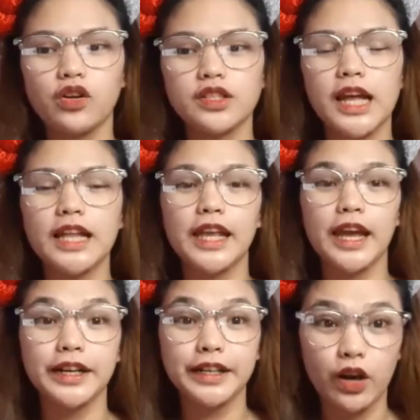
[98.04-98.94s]
study
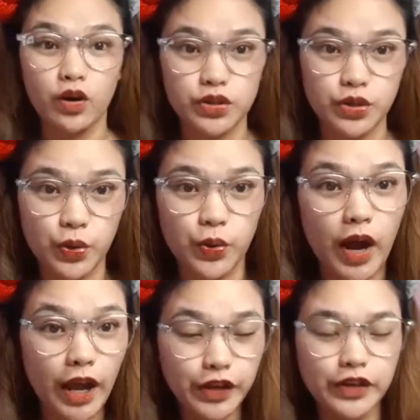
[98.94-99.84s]
area ko. So,
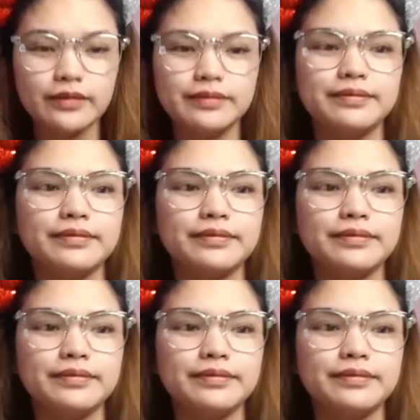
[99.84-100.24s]
ayan.